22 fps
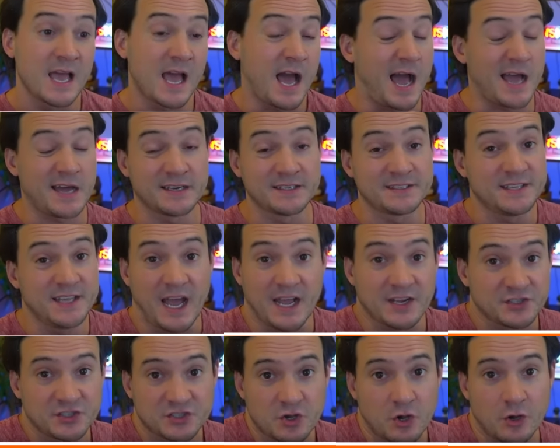I
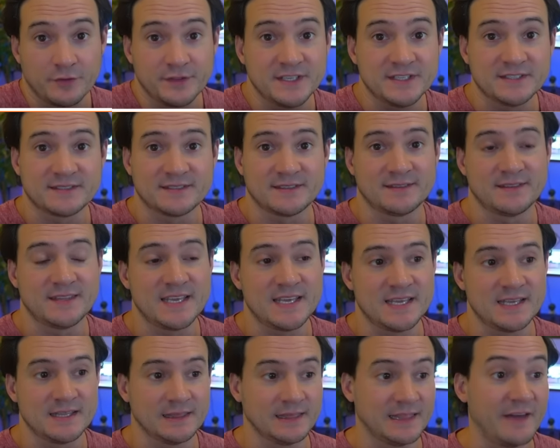just call these
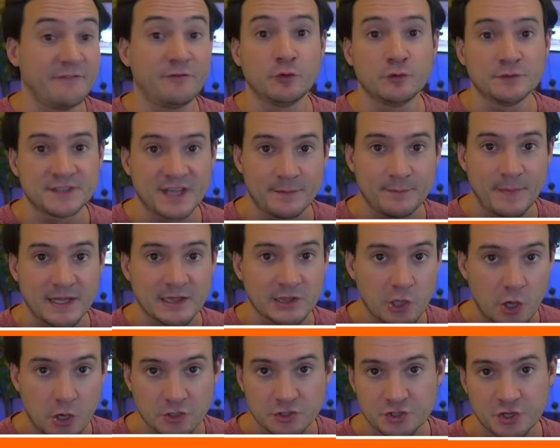the levels on my
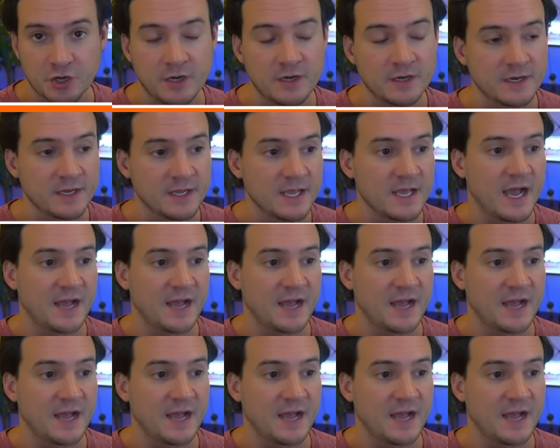log chart.